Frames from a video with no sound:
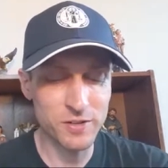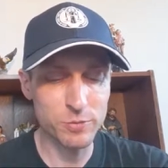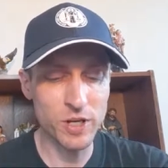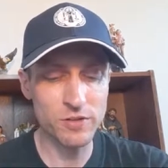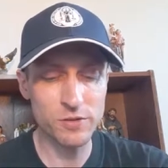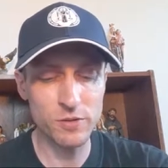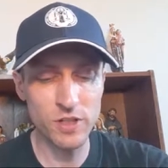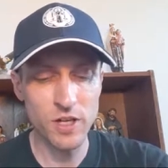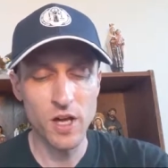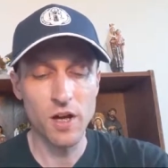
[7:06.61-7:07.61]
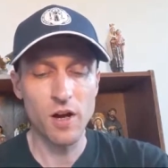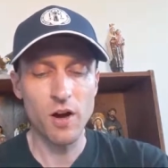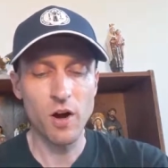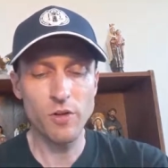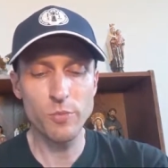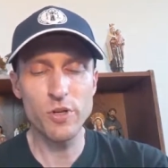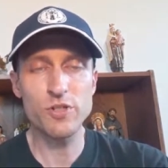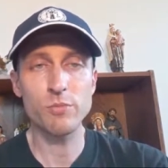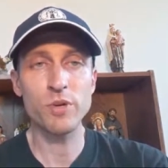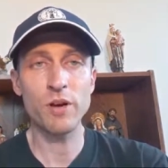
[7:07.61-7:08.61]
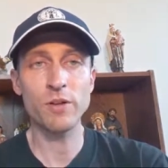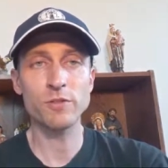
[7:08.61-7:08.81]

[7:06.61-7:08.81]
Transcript: Basically, all of Bishop Barron's